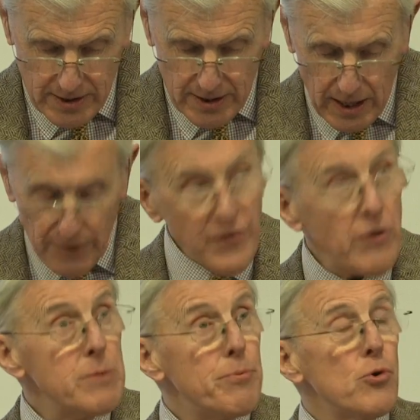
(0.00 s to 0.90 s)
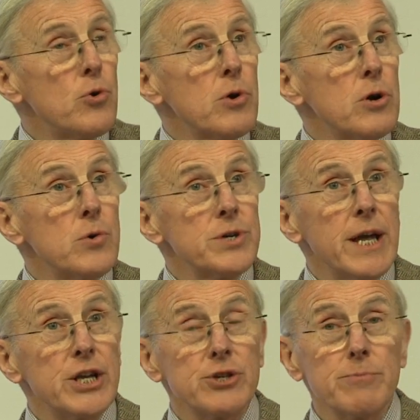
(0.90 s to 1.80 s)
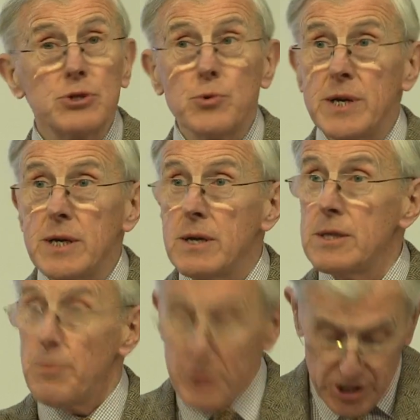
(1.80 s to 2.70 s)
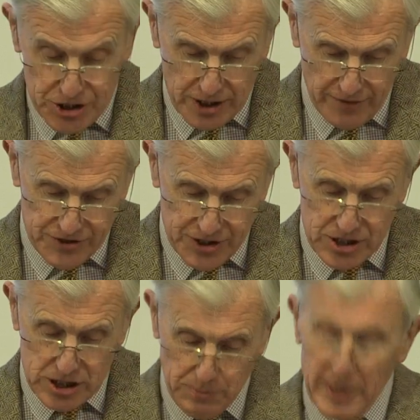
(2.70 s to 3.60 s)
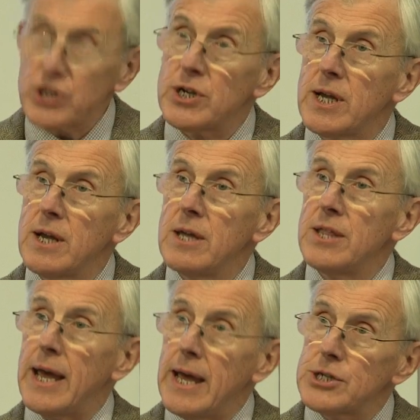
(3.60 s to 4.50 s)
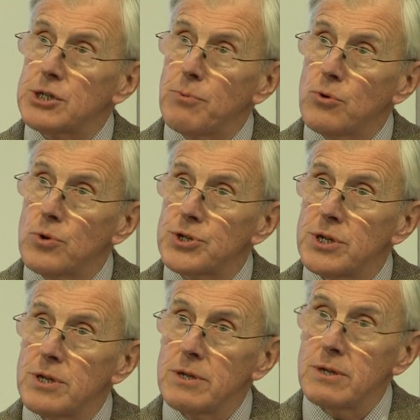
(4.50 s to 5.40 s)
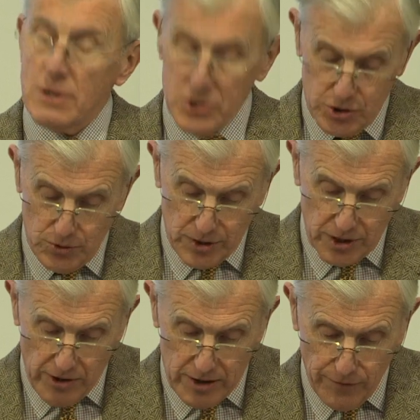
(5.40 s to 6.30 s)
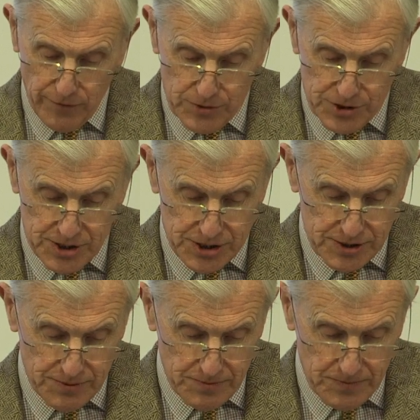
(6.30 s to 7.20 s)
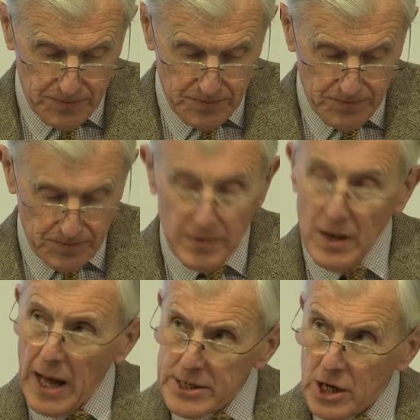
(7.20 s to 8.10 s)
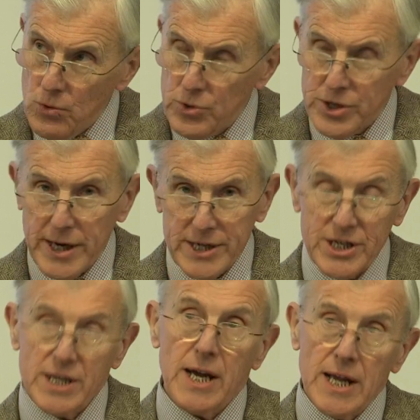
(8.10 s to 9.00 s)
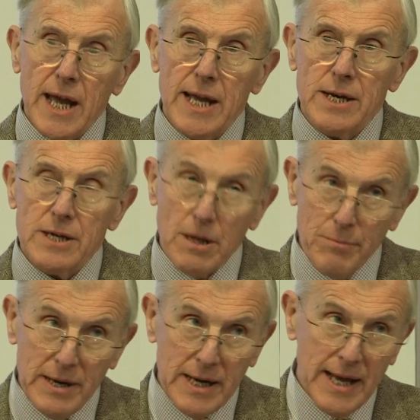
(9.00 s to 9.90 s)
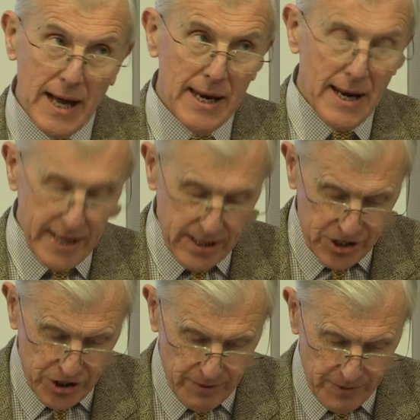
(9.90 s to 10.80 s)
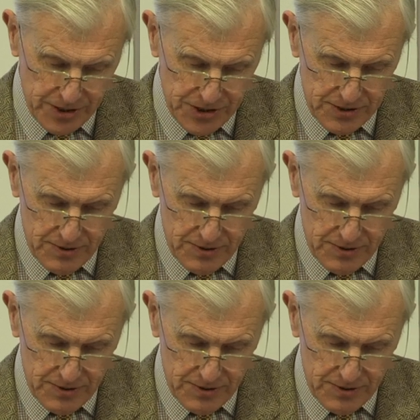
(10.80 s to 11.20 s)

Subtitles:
And very poor coordination between the British services, especially the air support to the ground forces. Uncoordinated, again, completely unlike the Germans.